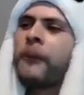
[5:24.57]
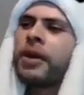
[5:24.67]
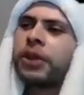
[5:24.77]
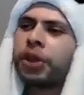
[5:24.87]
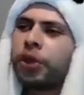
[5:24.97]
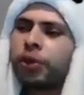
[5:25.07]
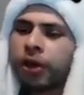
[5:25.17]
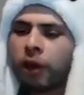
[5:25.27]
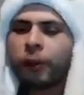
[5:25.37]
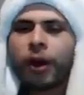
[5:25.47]
You
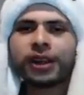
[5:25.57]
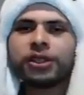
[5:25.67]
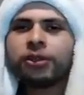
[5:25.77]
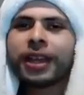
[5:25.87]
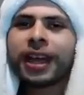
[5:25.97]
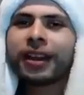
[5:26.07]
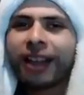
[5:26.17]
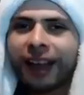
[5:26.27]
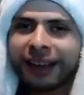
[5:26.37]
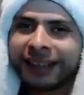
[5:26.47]
don't want to do that a
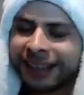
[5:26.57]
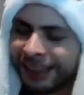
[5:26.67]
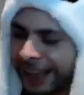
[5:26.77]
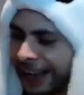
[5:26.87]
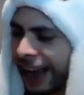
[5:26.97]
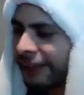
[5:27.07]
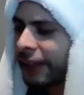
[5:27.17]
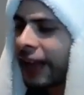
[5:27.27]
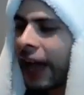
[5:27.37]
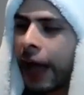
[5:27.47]
lot. Like
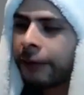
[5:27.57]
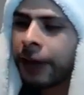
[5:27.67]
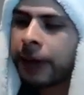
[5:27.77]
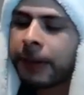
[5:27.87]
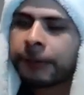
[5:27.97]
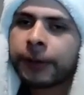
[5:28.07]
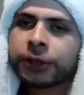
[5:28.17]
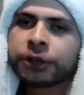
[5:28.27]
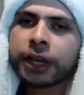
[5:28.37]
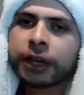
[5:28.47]
I've had my fair
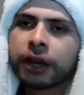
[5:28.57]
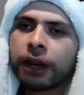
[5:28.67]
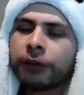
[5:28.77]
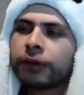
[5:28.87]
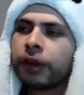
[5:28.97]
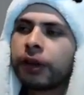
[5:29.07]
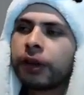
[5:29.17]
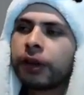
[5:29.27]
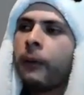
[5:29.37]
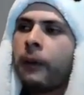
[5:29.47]
share of
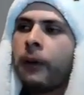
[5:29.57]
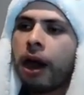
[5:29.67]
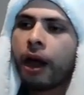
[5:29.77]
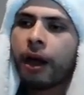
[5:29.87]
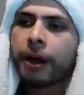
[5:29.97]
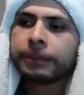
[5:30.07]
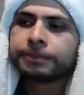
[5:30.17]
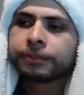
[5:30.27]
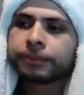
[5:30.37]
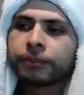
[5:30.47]
those
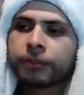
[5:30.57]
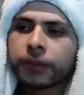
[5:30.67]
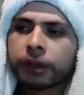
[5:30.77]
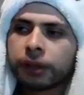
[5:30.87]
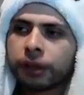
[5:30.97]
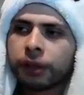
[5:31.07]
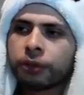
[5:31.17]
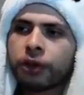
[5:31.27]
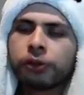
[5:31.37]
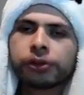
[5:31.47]

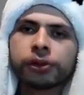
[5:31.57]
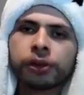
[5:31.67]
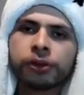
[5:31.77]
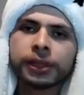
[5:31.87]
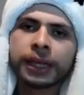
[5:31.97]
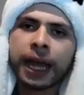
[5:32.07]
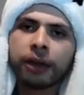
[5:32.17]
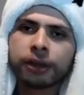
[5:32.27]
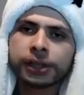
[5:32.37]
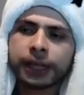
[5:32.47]

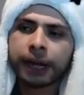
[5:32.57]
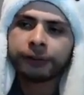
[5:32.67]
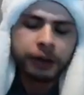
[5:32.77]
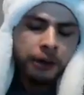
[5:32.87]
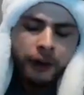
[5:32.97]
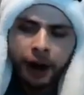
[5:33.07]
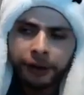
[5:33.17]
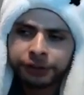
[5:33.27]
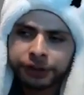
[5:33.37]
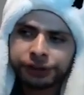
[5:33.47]
encounters, and I've
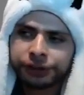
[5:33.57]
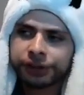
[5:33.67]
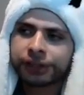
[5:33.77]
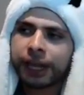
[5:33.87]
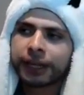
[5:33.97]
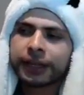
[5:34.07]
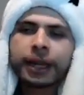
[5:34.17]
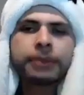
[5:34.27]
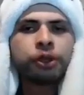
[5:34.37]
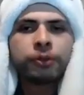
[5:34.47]
just decided that
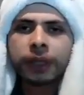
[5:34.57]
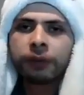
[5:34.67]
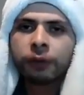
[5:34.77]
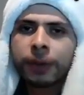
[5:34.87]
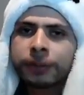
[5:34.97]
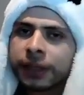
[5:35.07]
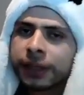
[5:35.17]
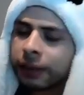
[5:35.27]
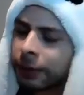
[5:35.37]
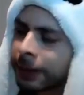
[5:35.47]
I'm too big of a wimp to
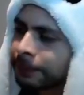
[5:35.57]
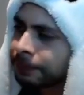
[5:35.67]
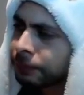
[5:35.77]
deal with them.